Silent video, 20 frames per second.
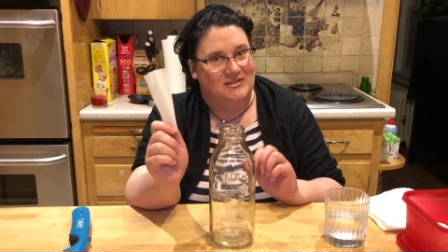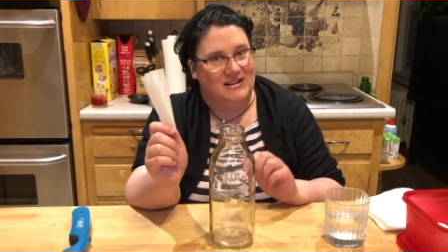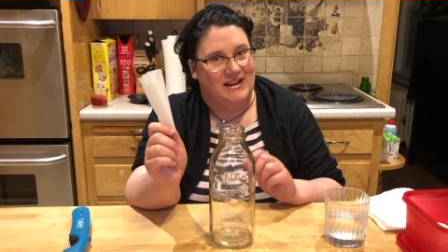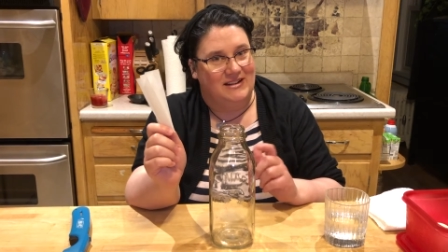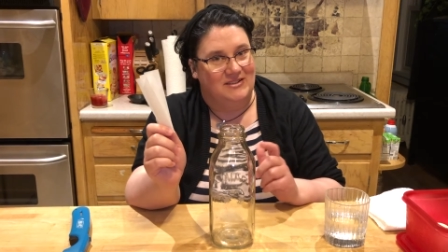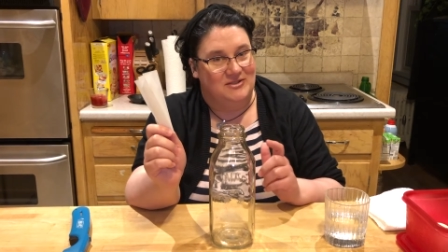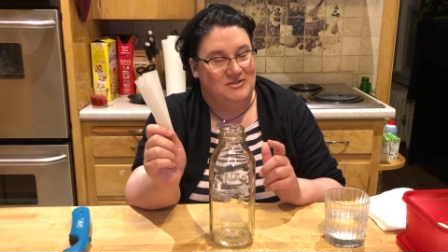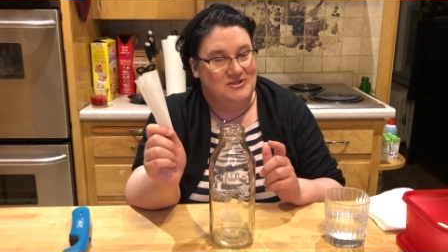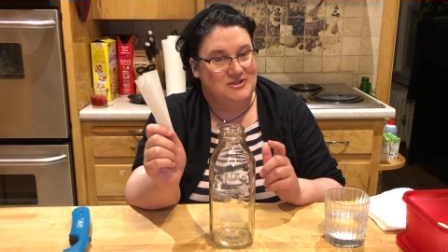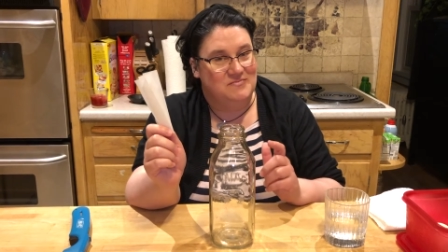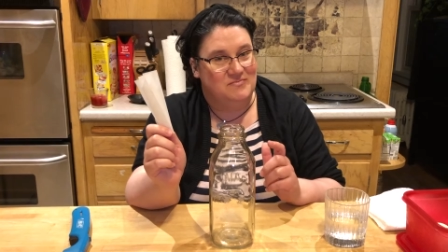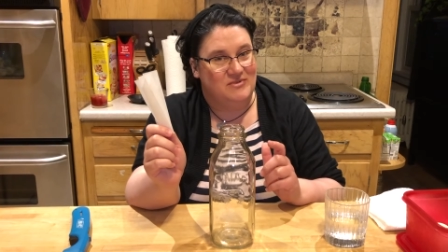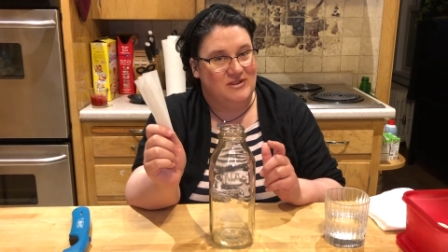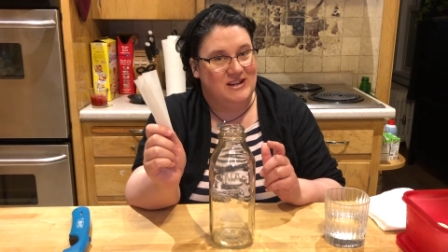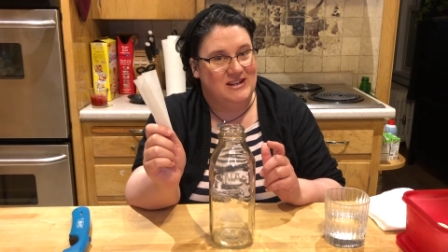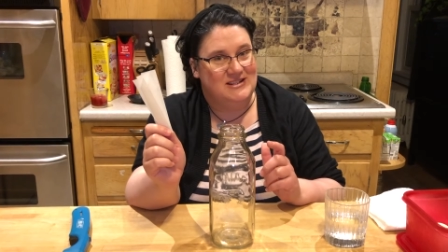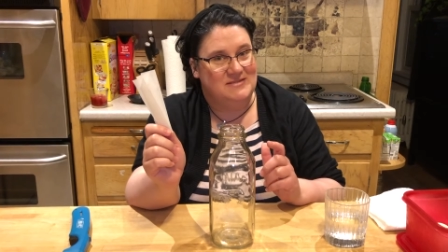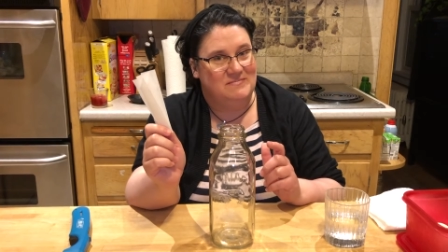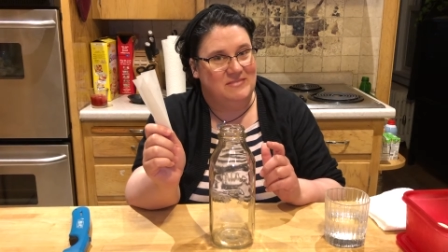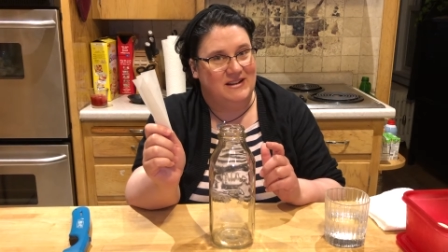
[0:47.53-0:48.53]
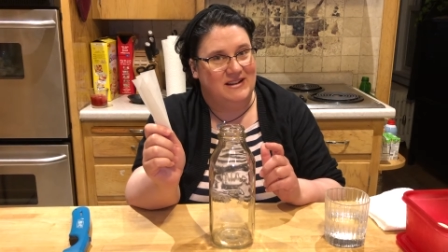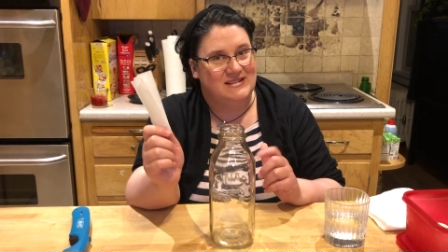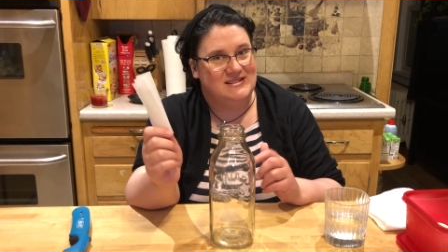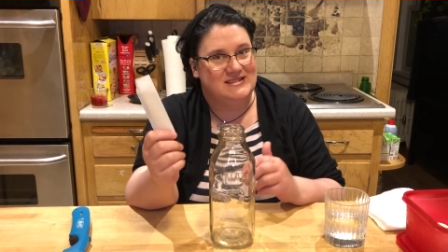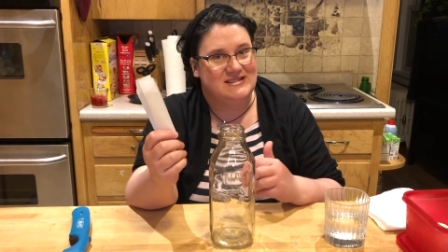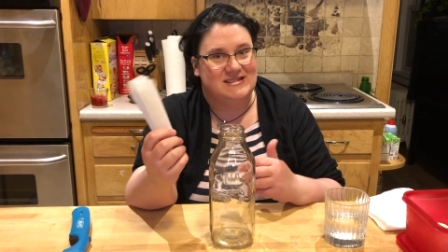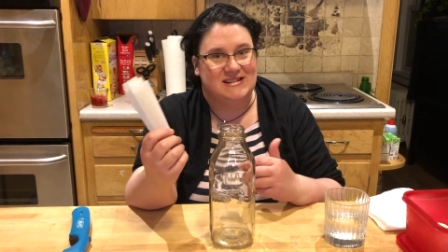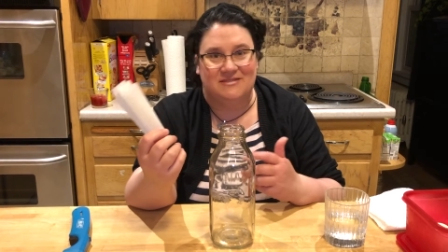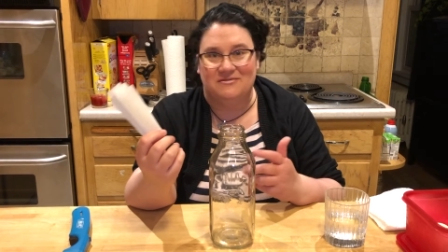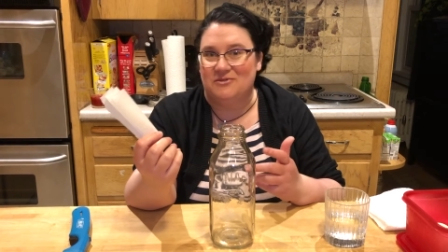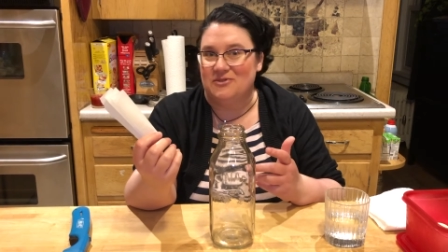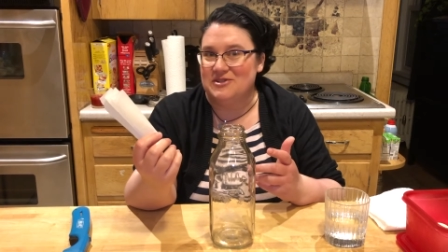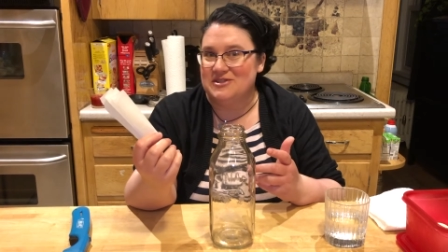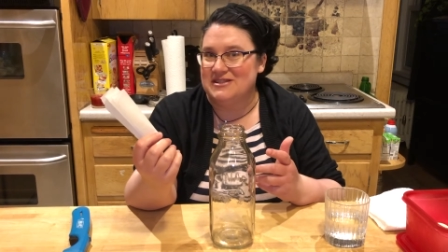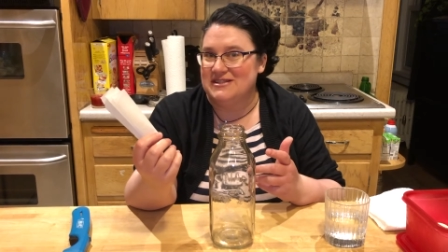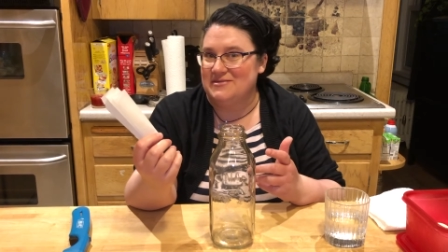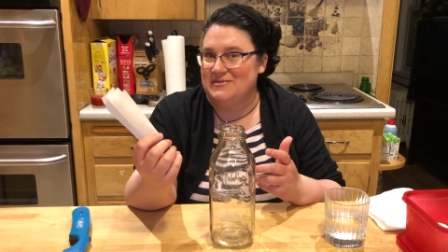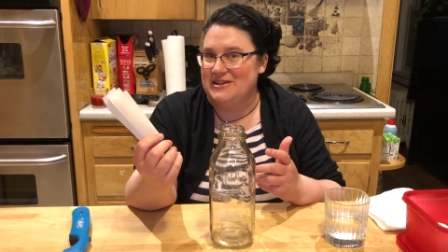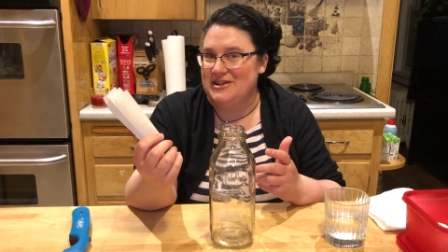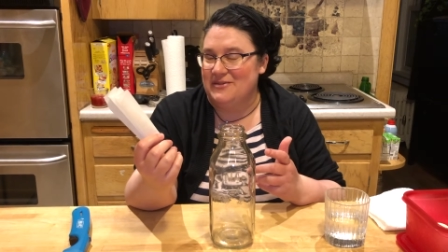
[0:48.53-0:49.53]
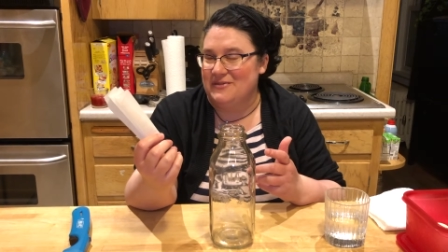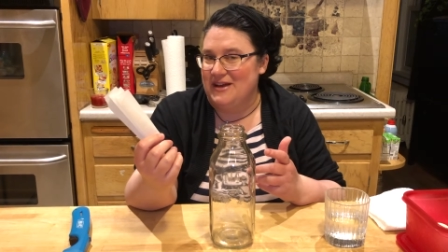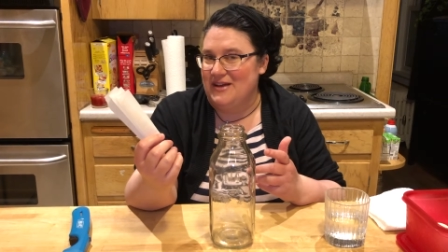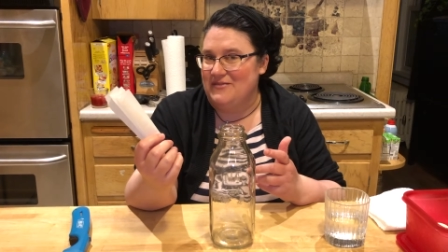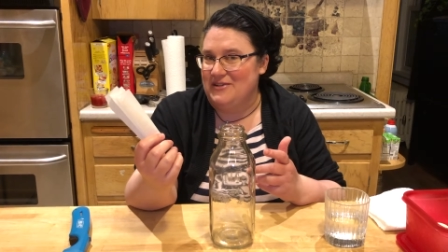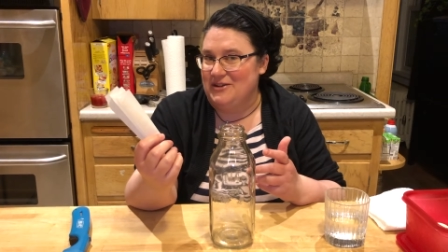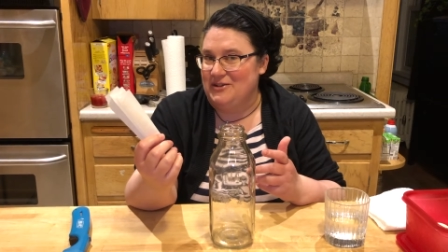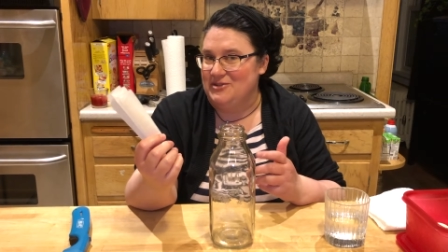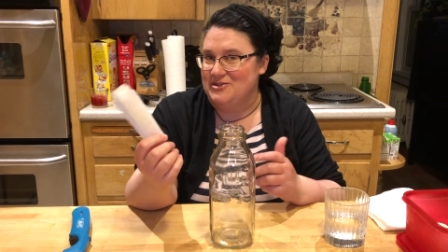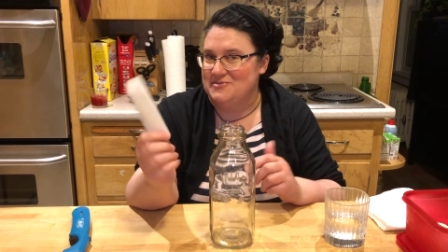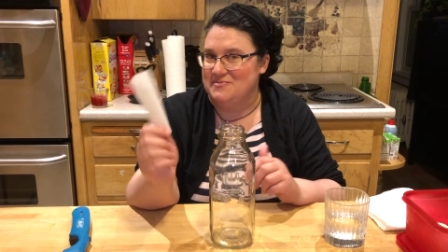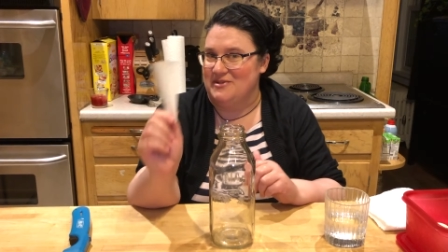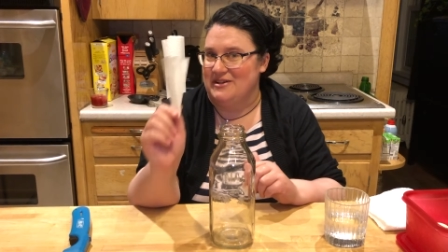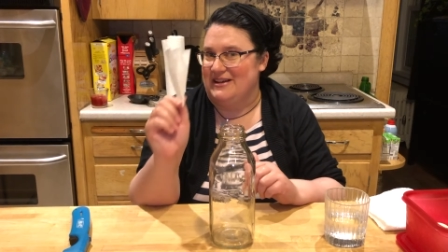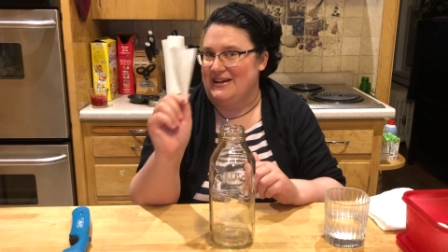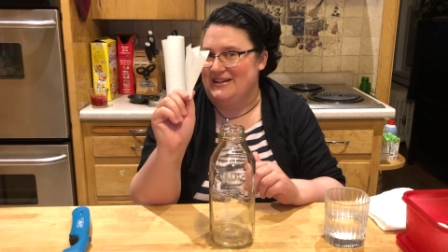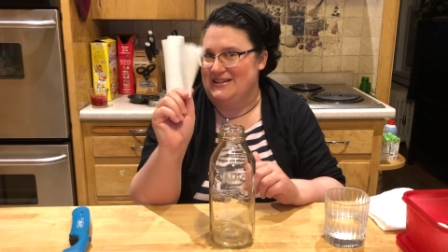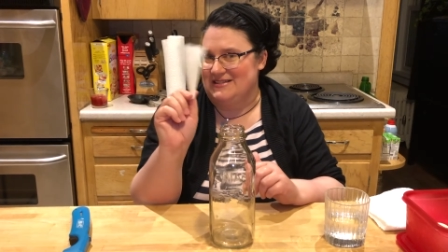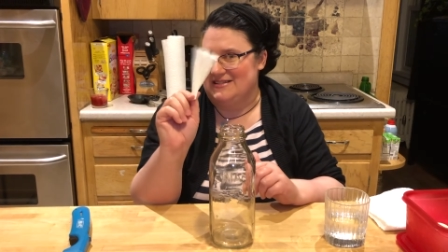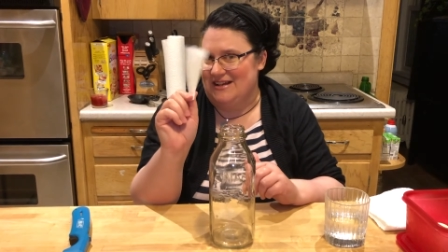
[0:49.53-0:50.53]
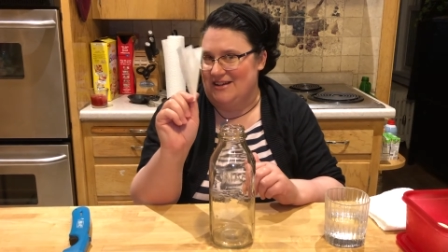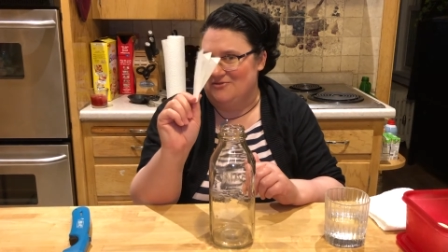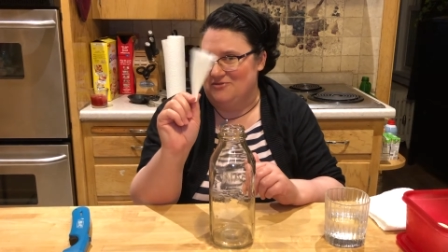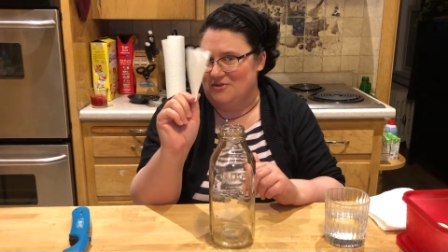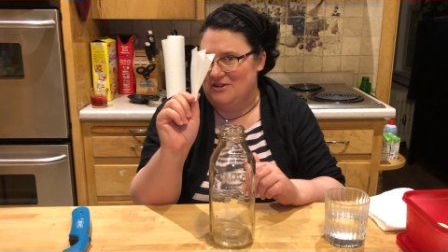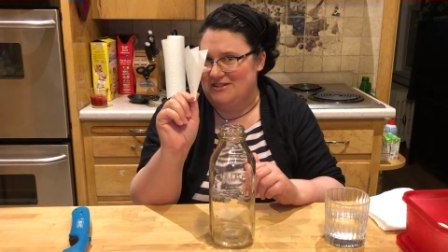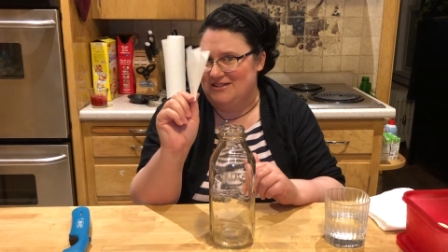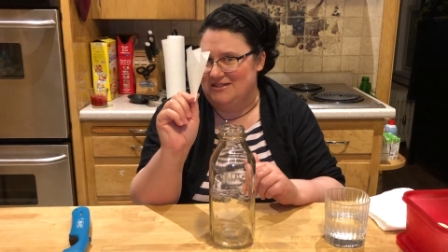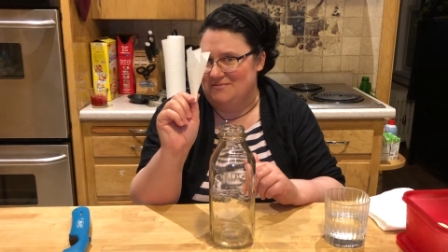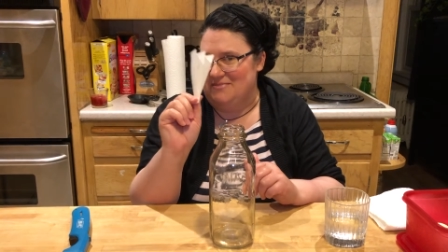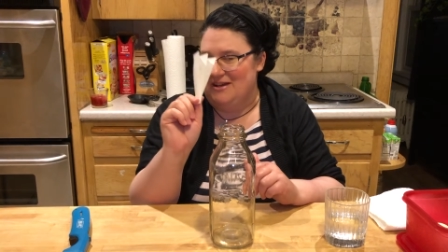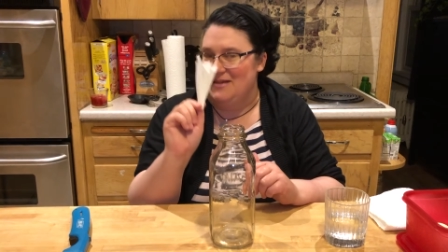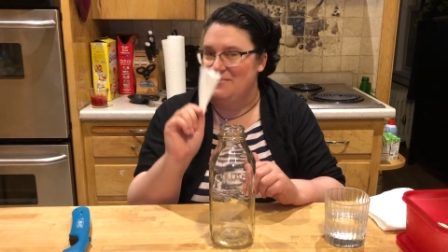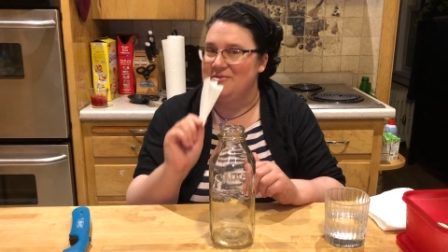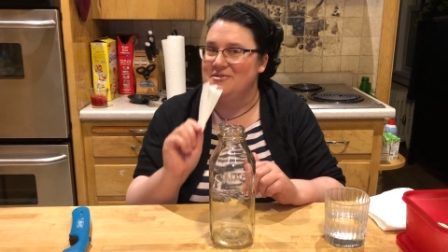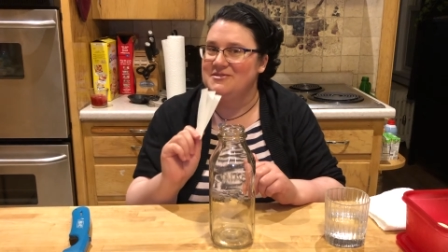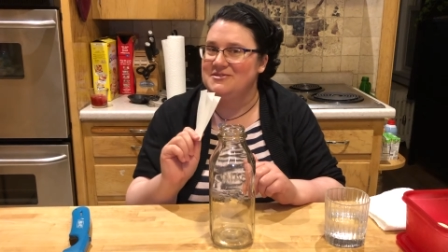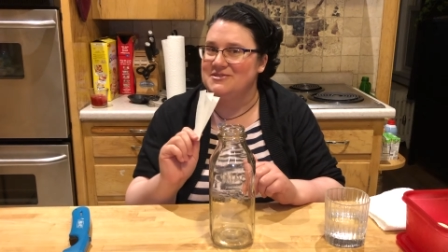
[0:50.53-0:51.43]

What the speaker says: like newsprint, but unfortunately we don't have any newsprint. I just have tracing paper.